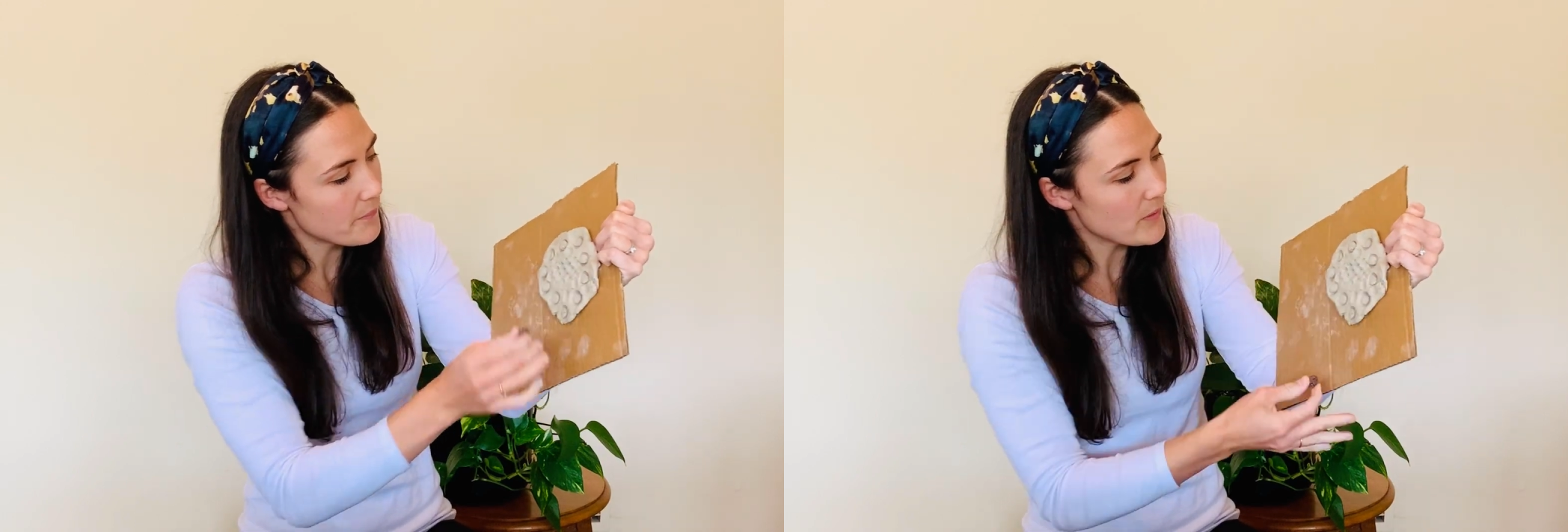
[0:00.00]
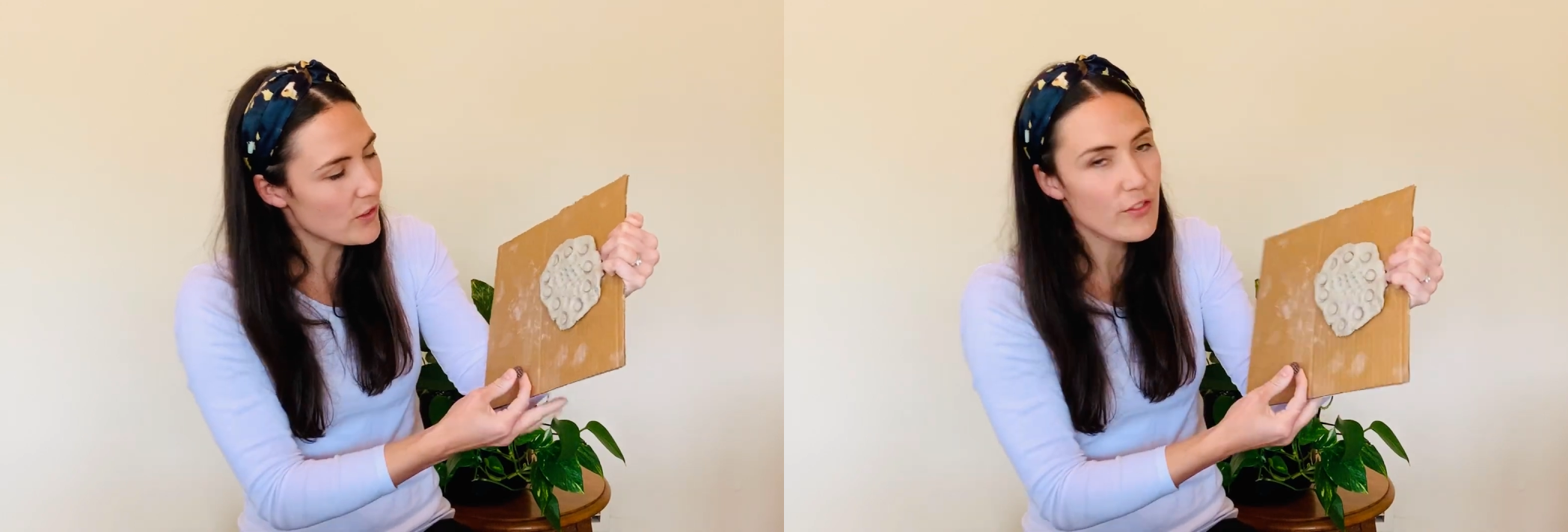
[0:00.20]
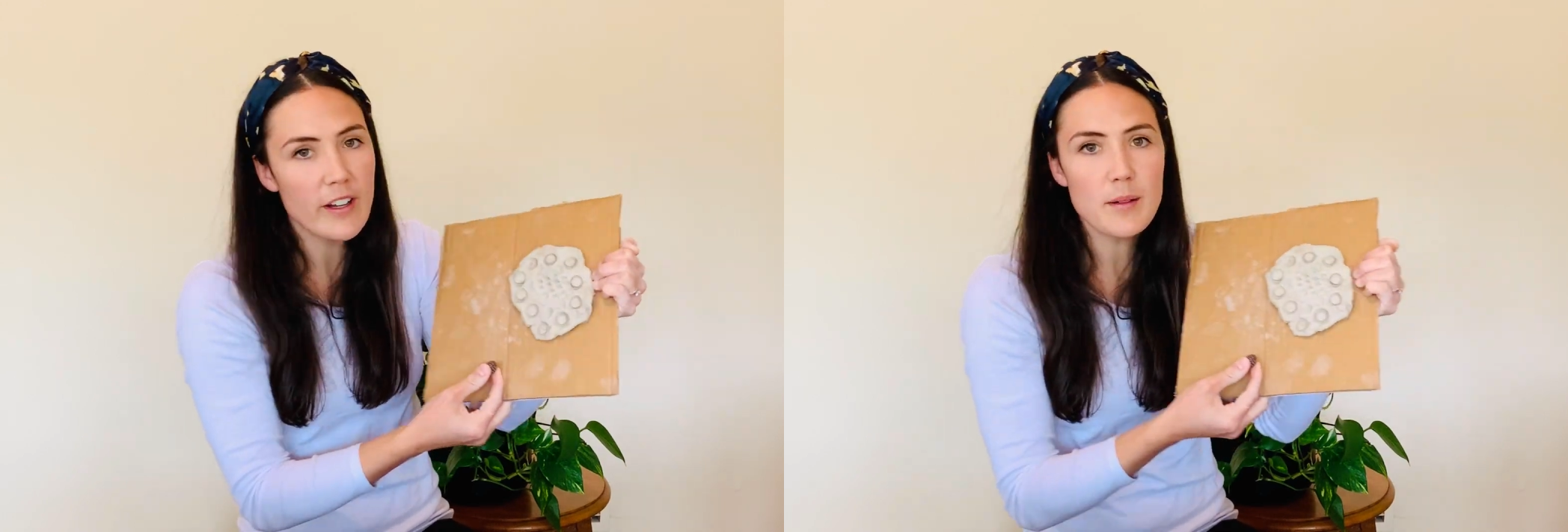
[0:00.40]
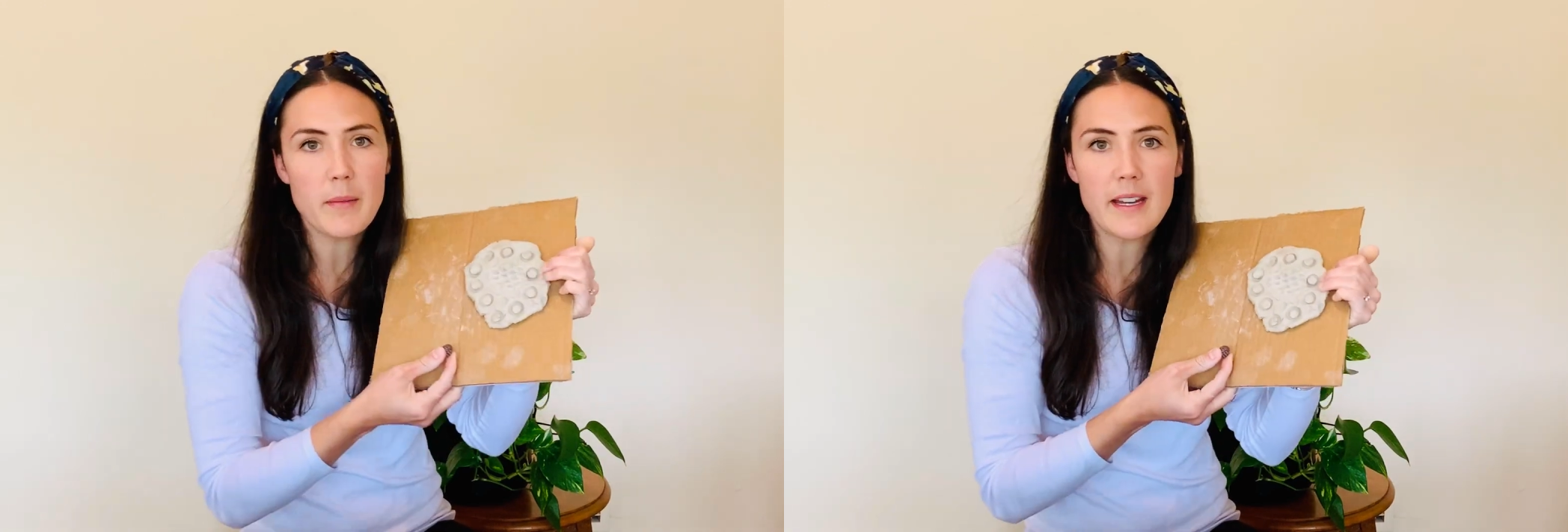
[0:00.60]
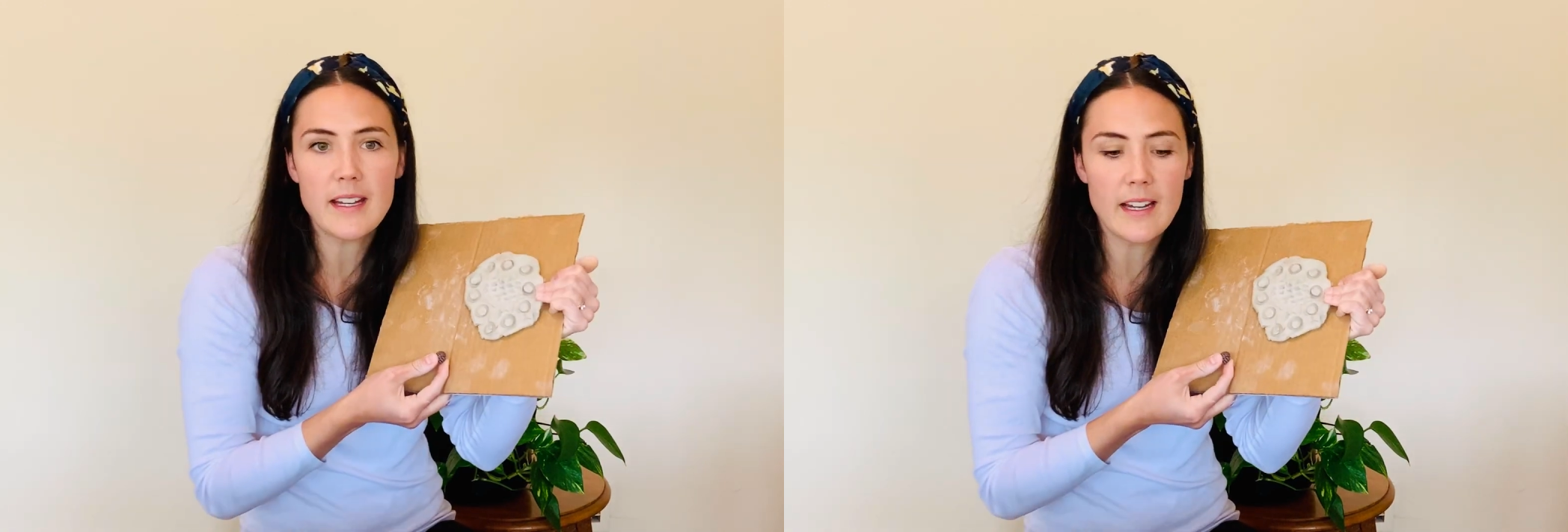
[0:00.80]
It's fun
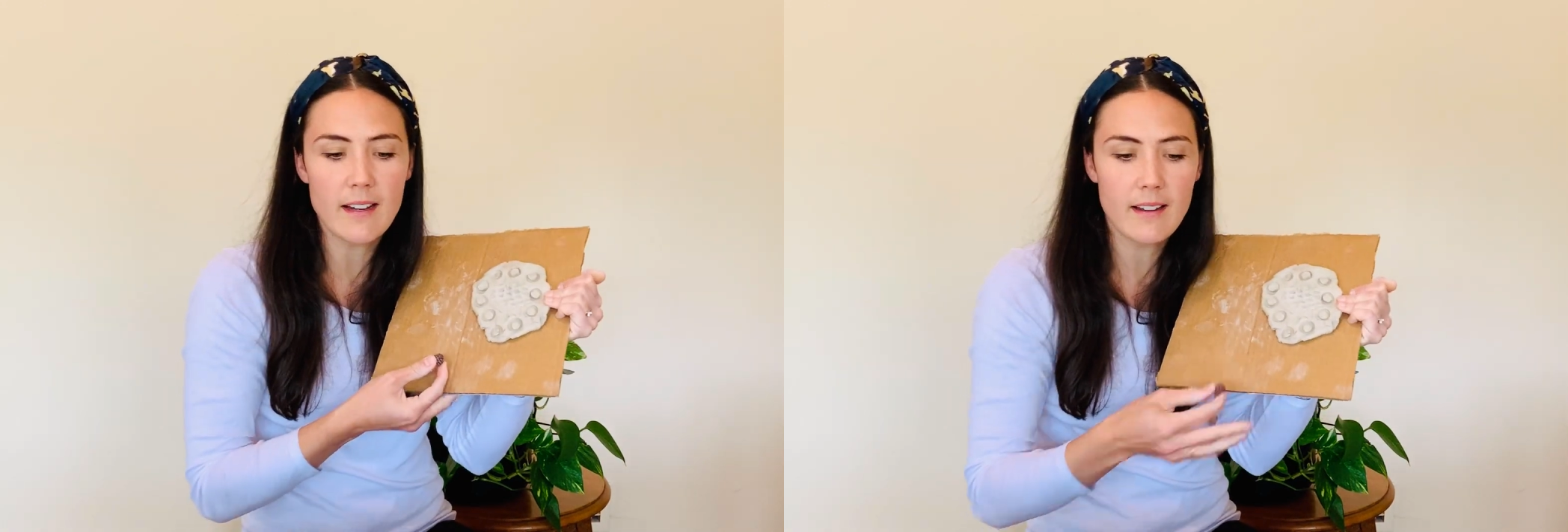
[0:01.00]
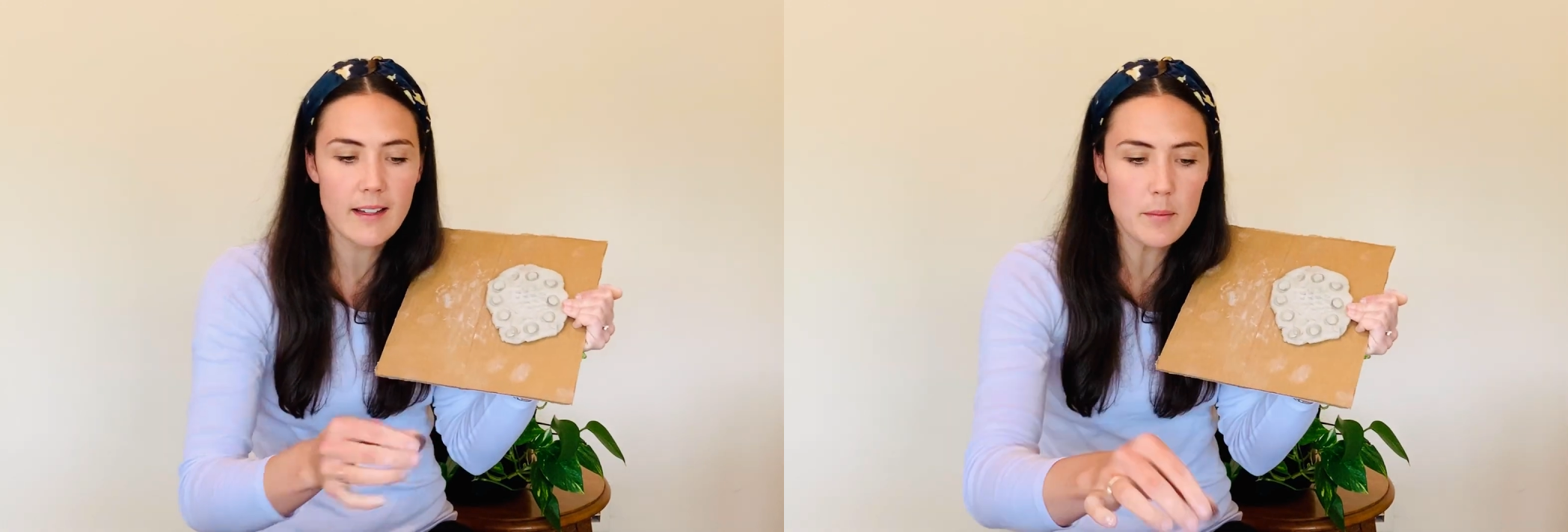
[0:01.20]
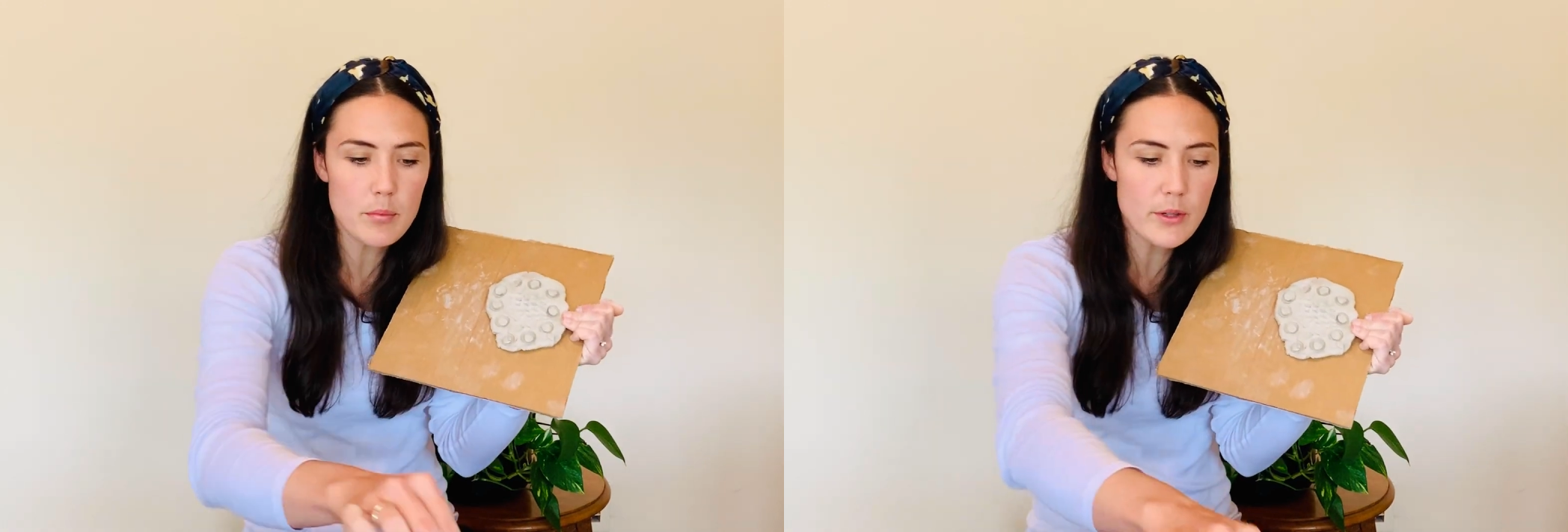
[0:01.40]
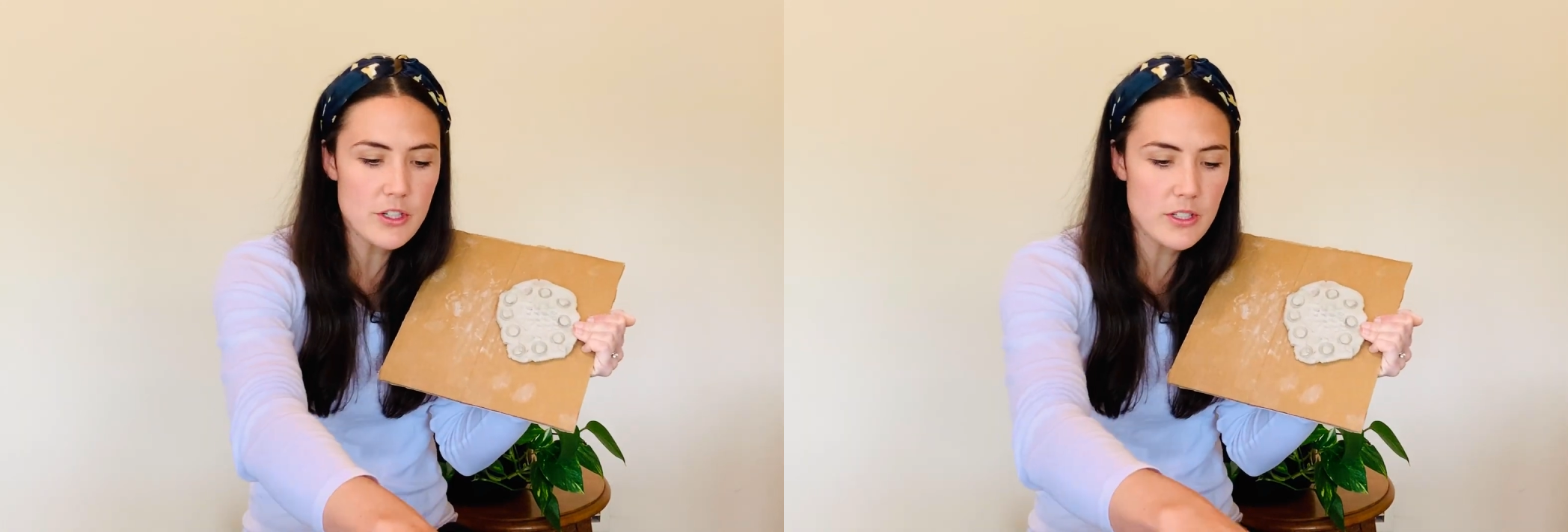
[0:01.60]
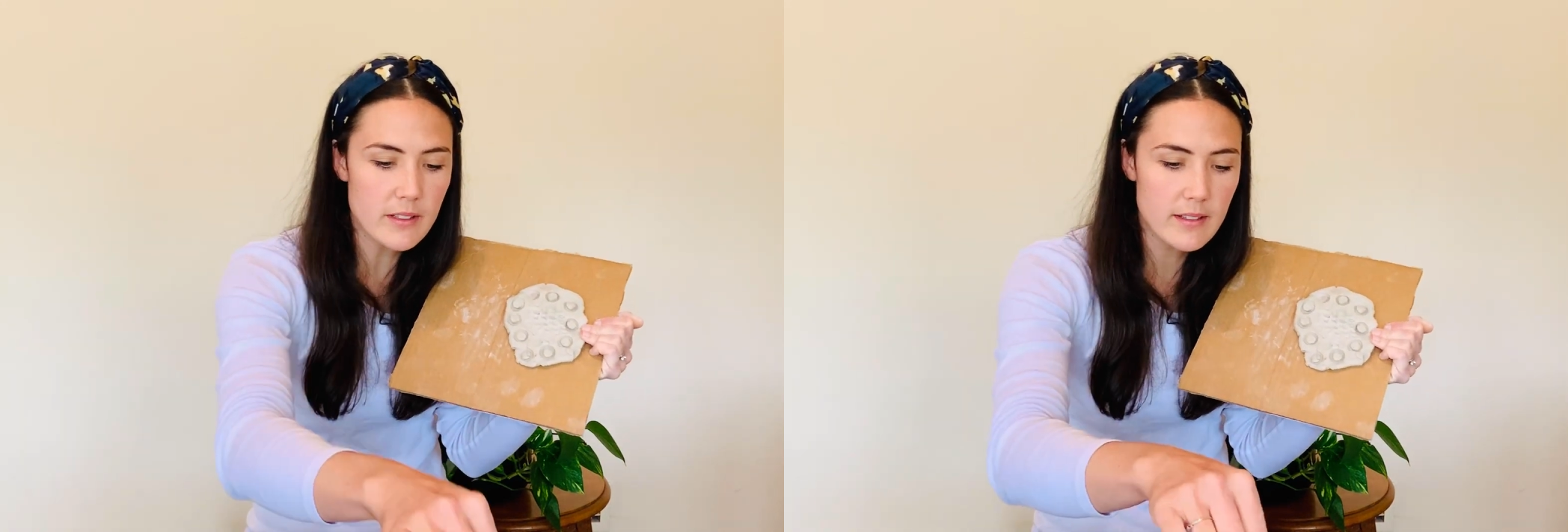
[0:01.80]
making
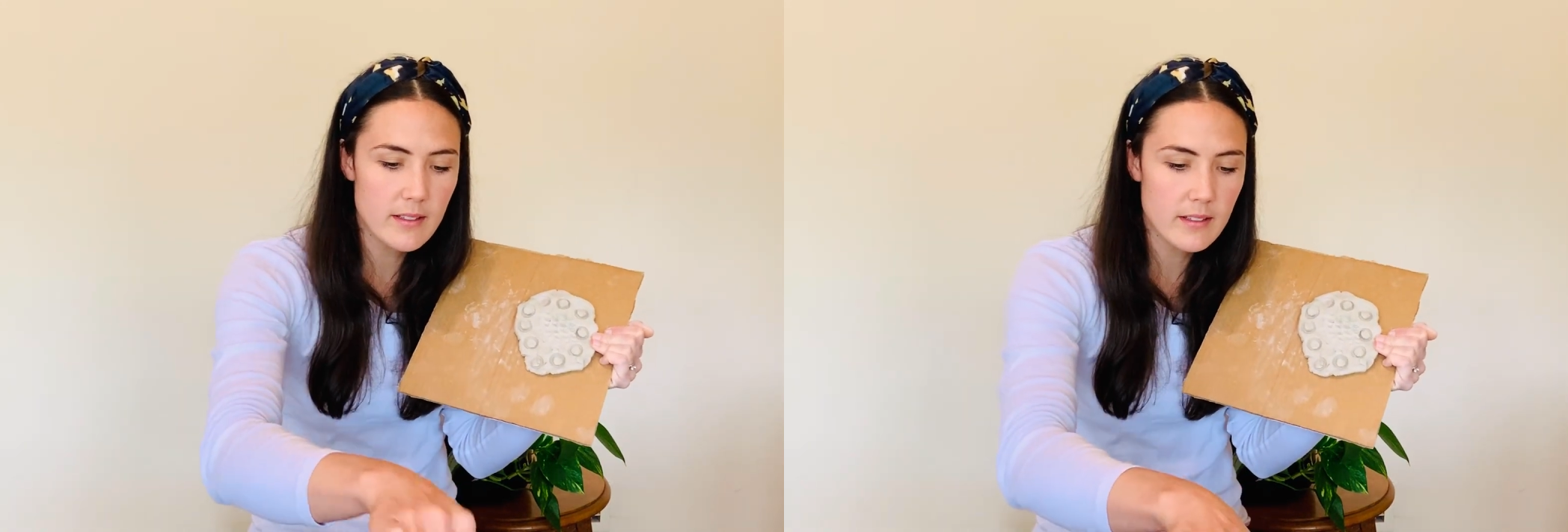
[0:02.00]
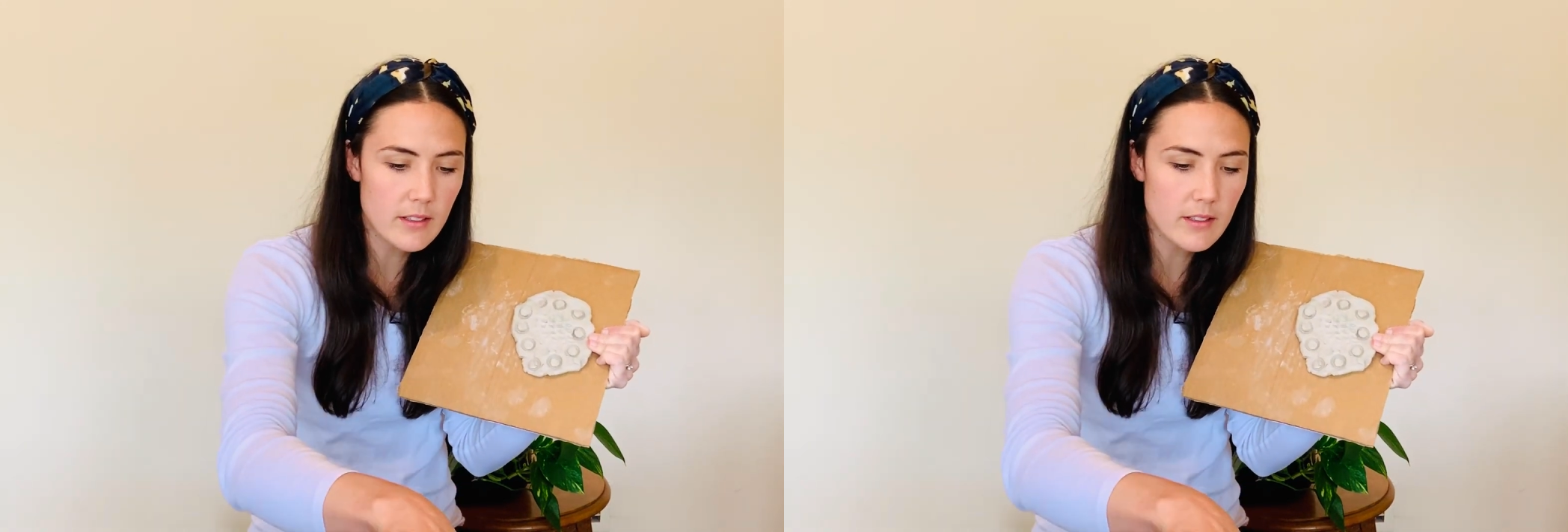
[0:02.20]
impressions.